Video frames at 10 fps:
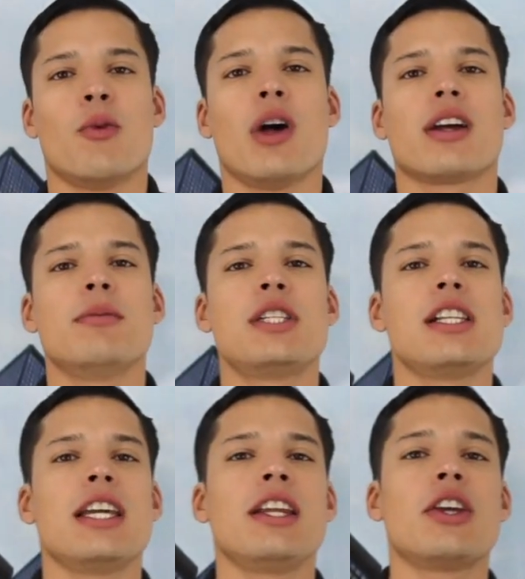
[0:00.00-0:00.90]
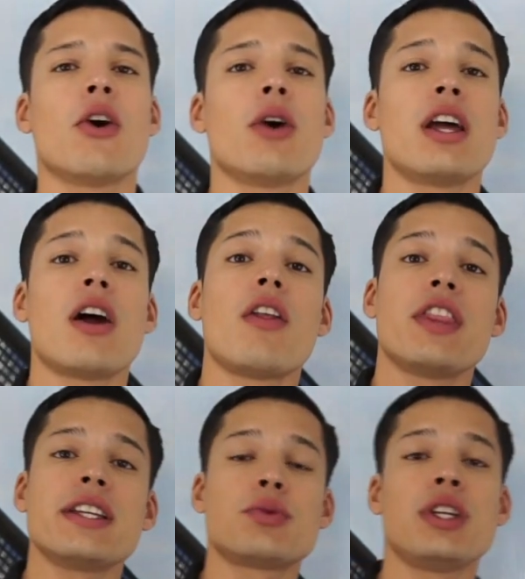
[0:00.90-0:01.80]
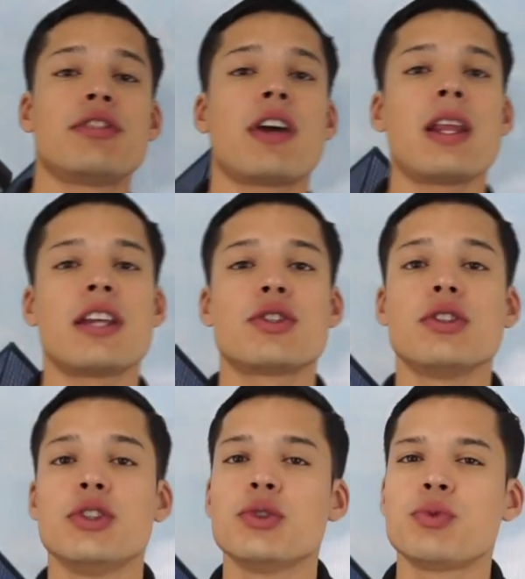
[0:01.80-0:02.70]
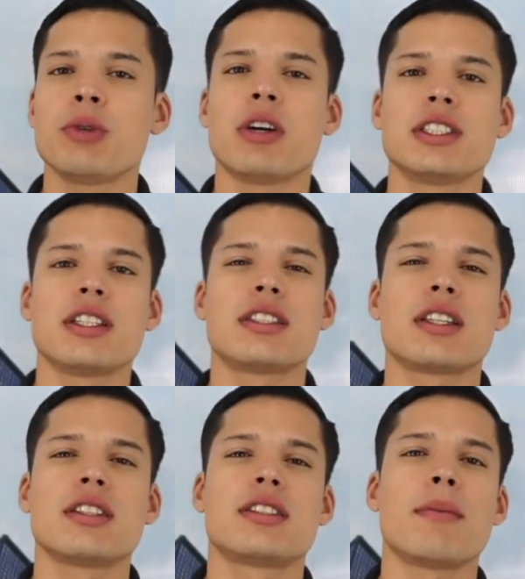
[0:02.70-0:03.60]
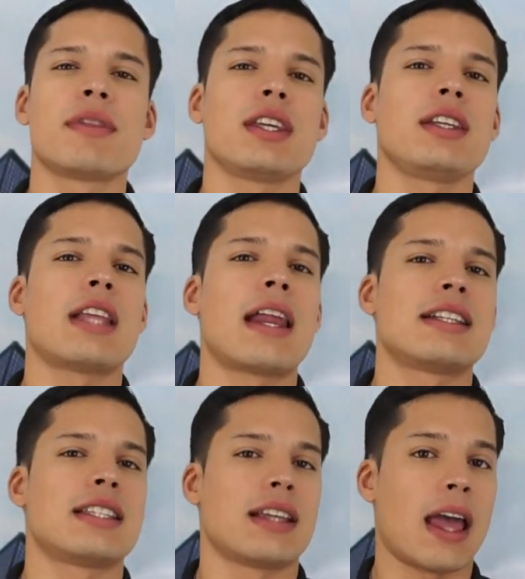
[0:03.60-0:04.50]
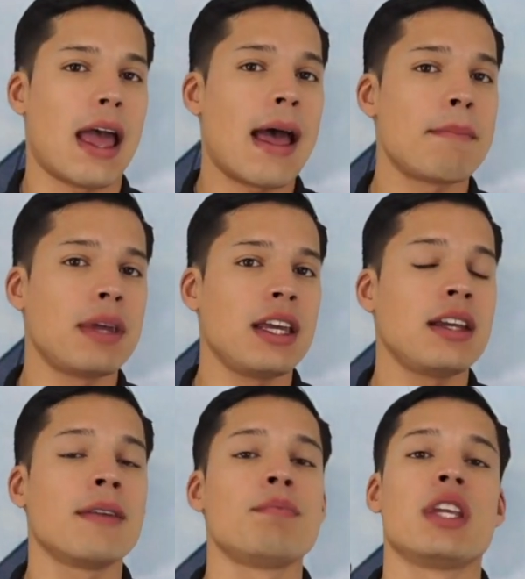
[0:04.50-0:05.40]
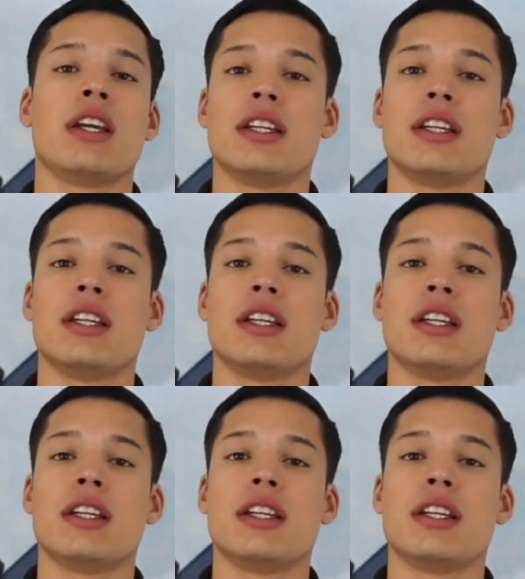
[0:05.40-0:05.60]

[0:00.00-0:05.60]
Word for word: Welcome to LeonCo, and on this week's financial news, we want to discuss something that is happening